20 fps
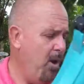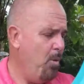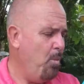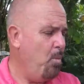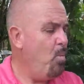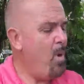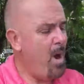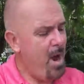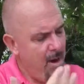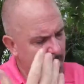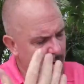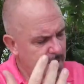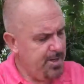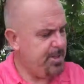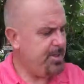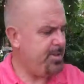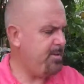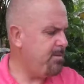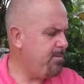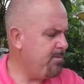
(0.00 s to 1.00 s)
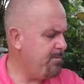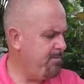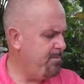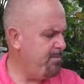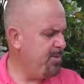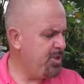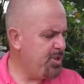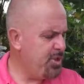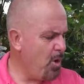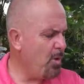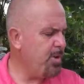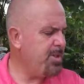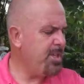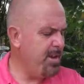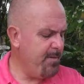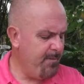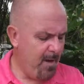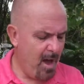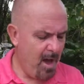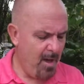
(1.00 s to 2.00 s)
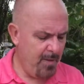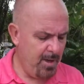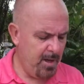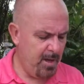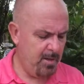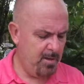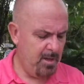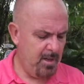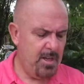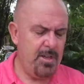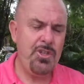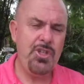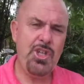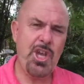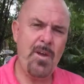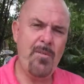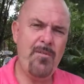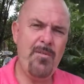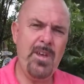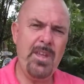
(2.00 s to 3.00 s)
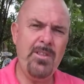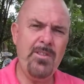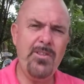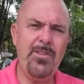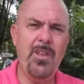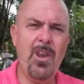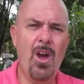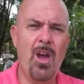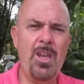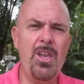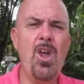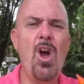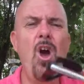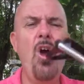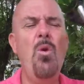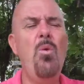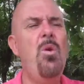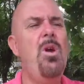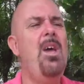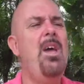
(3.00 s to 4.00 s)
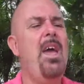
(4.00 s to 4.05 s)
Whereas majority of other jet fins that I know